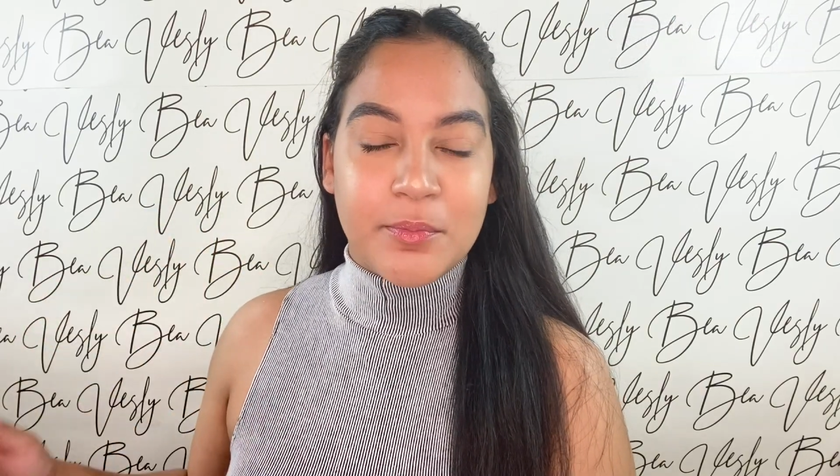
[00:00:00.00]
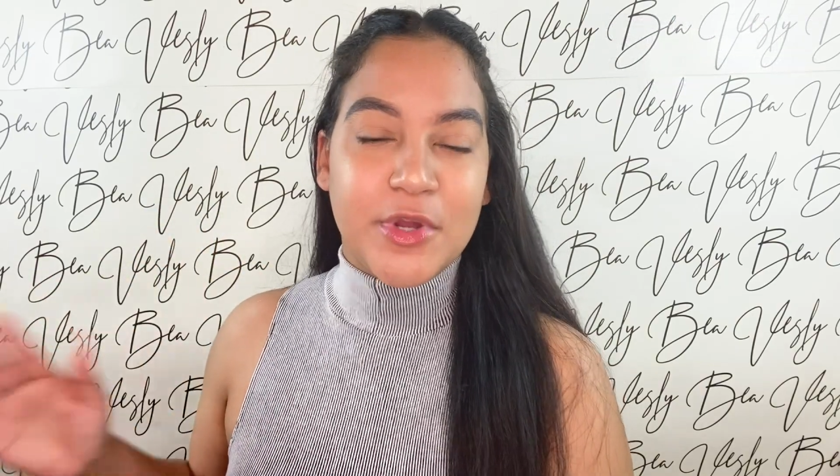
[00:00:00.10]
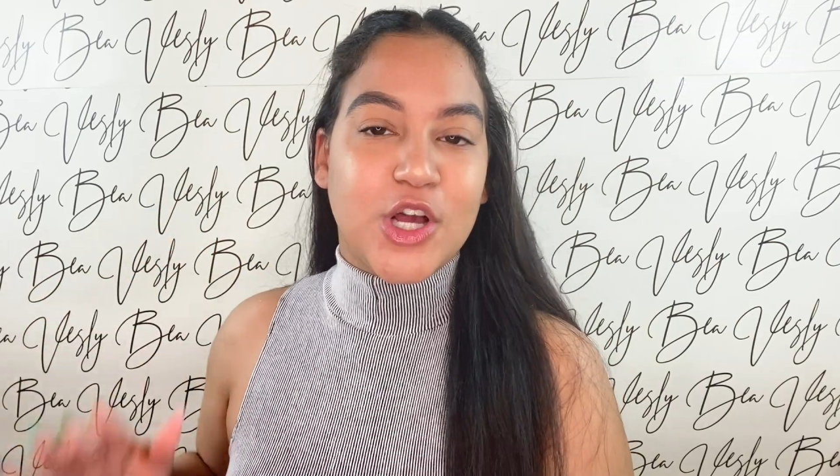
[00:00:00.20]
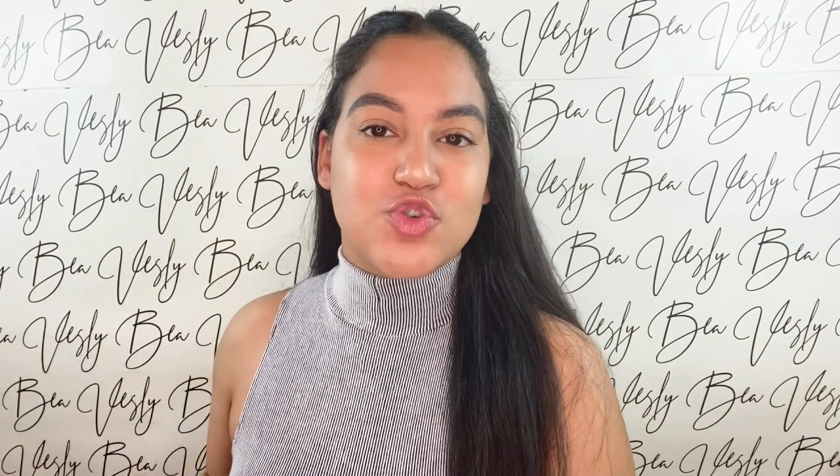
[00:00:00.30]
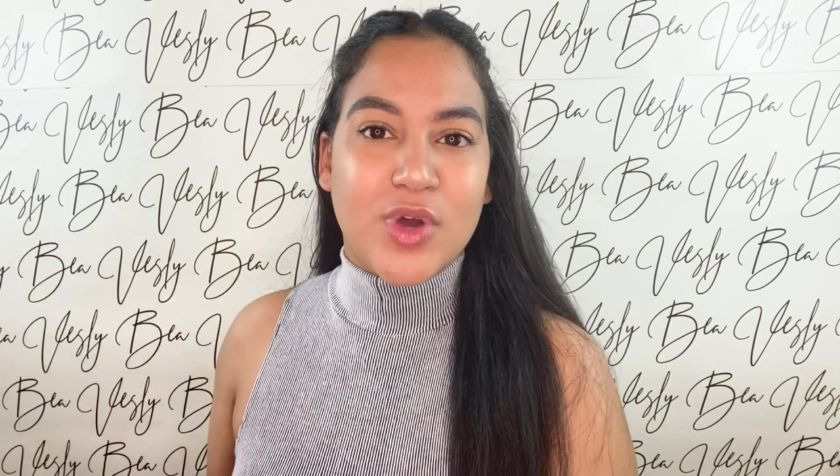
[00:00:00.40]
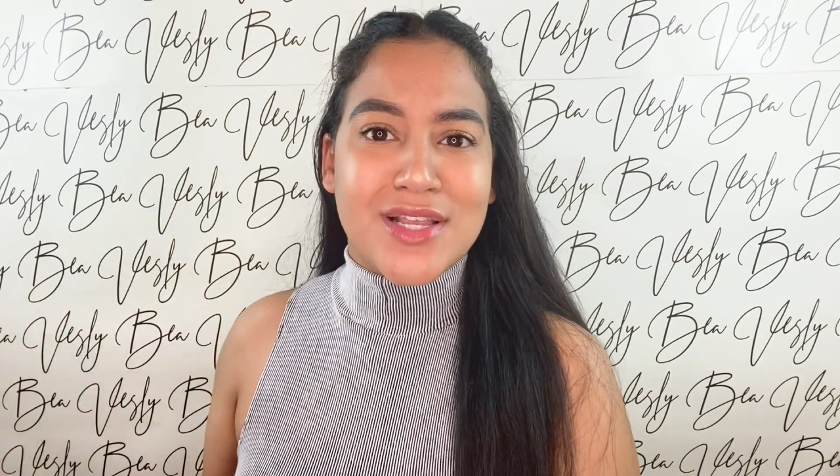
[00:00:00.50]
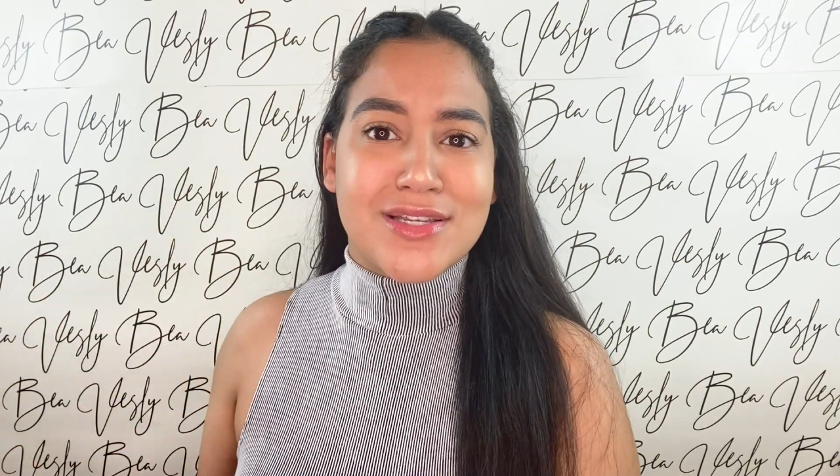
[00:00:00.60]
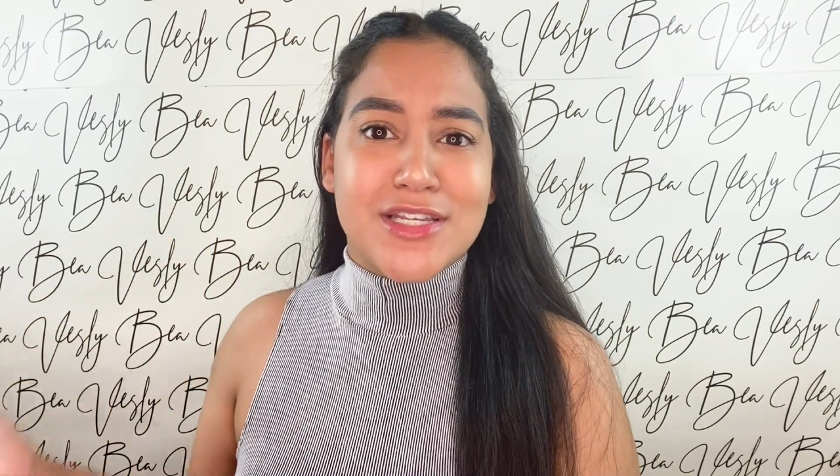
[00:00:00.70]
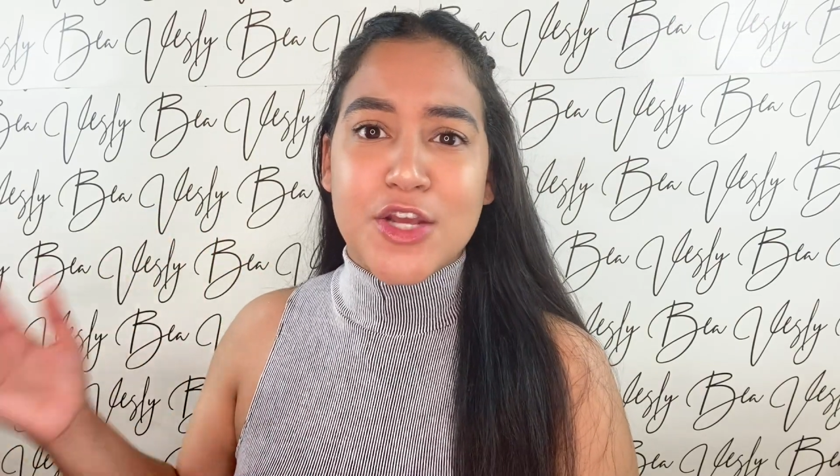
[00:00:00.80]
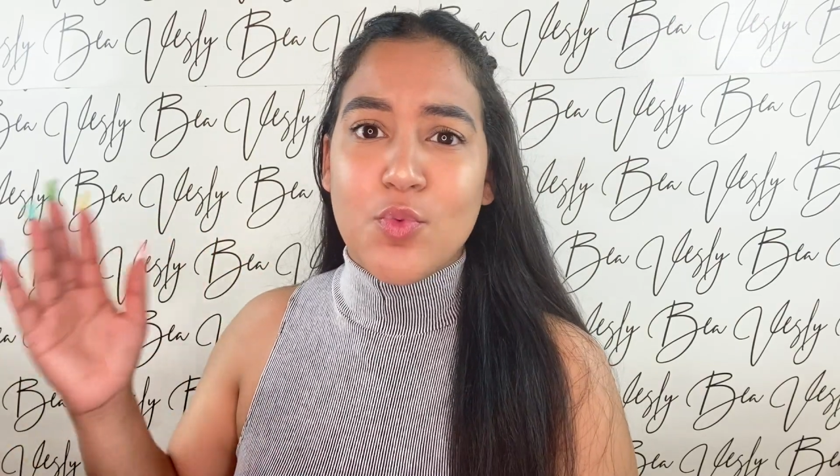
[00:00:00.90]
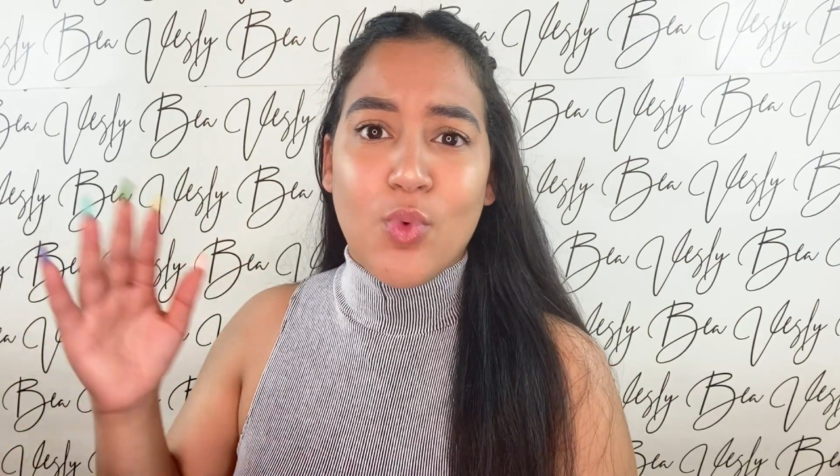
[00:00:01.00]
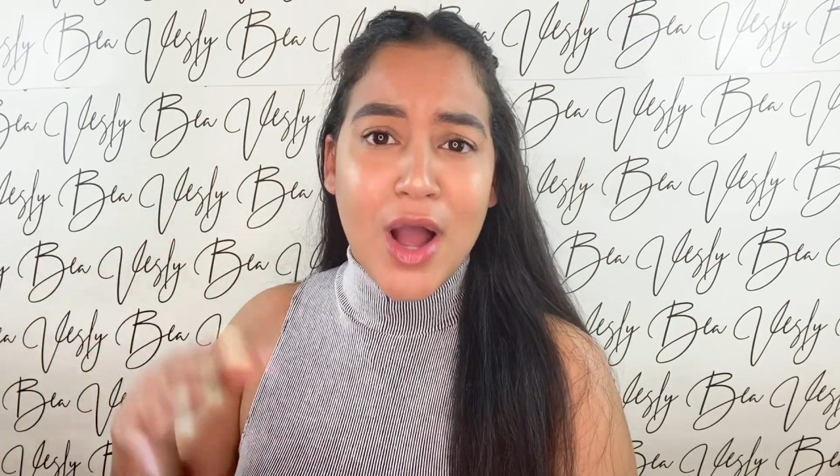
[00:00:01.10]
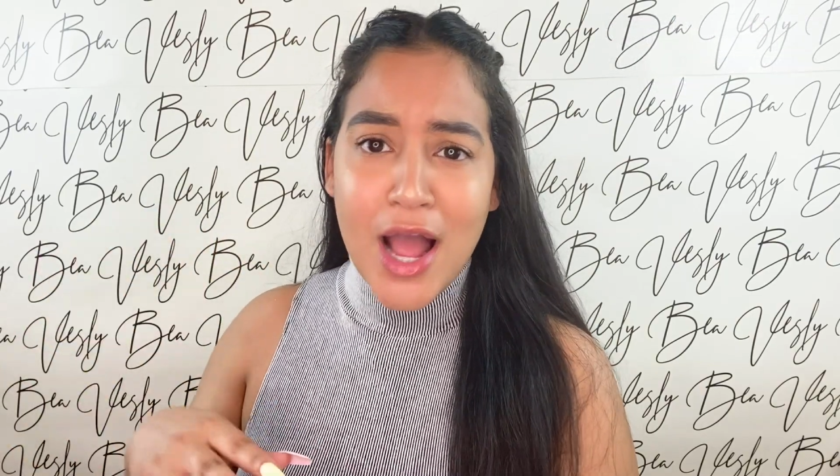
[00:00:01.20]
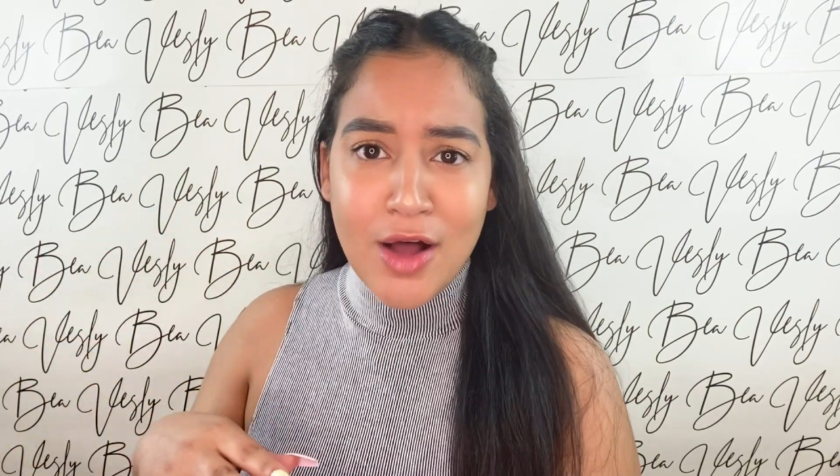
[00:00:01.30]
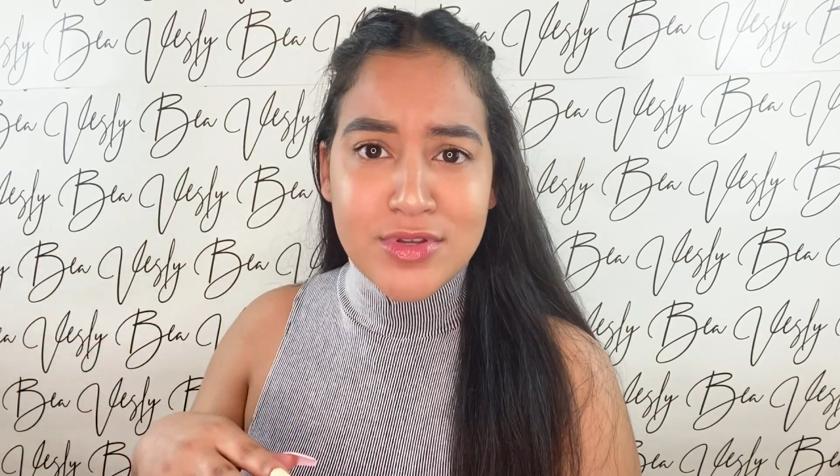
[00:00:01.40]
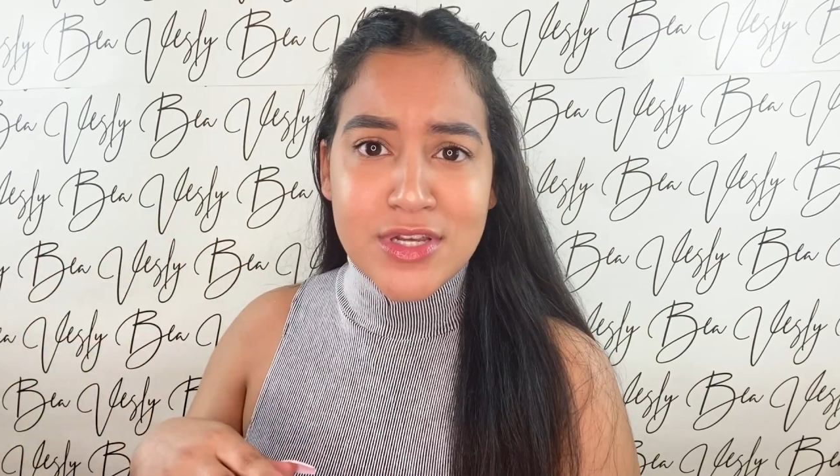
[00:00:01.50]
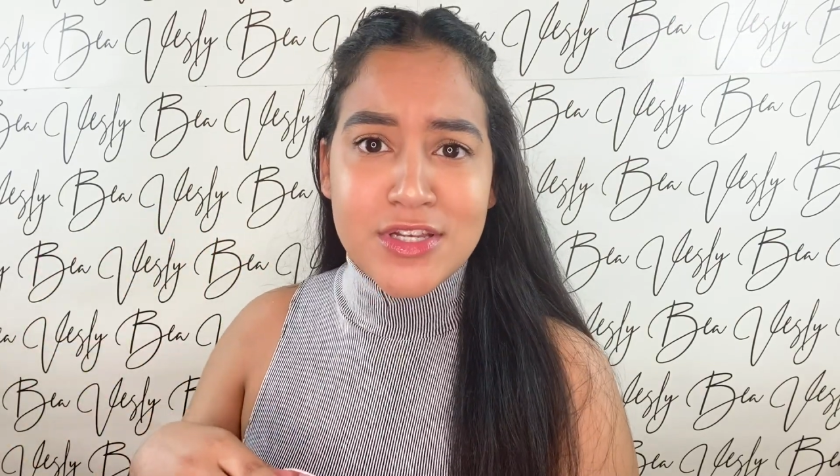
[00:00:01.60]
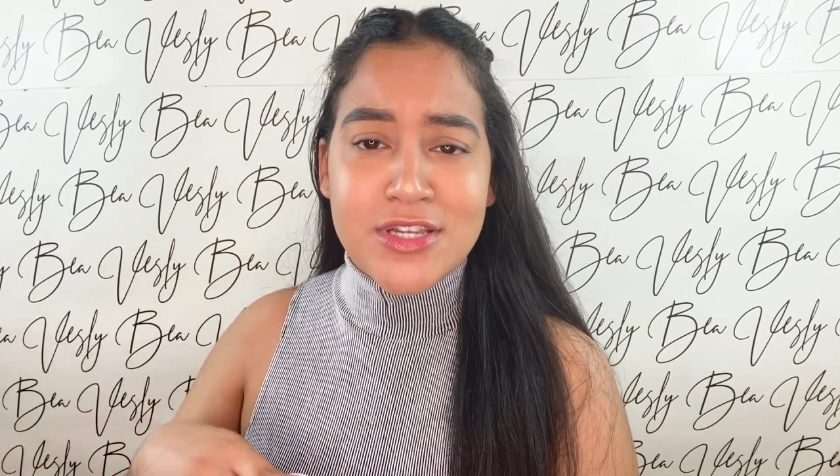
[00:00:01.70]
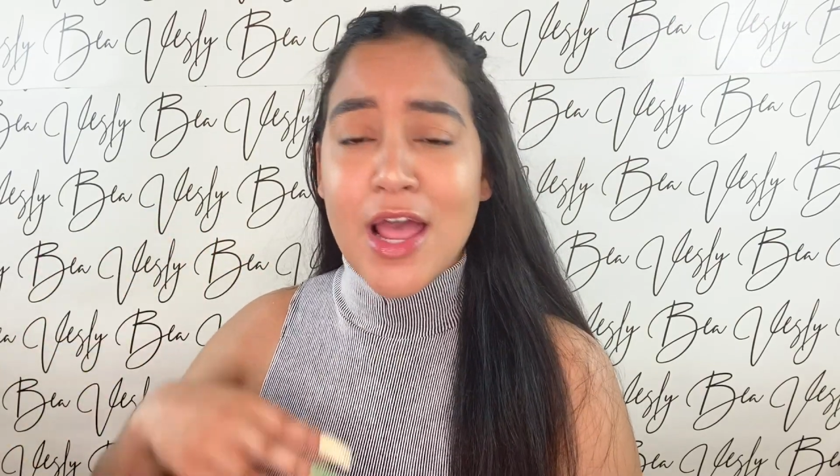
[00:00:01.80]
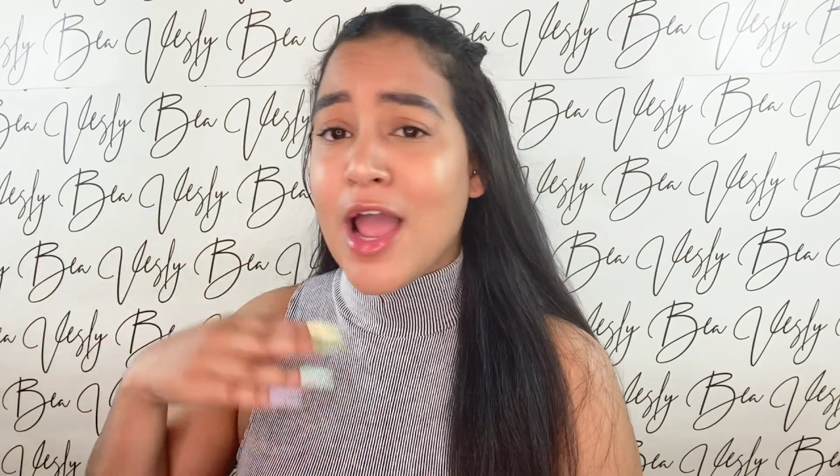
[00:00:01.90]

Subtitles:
because you get to see what houses